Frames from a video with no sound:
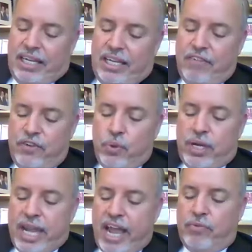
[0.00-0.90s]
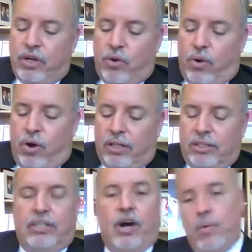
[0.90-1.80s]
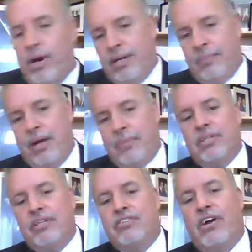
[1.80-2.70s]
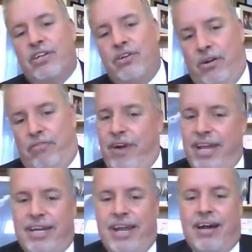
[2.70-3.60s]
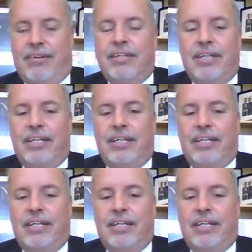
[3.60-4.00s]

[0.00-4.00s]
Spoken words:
If you can recall, you know what? I'm just going to start you off right now.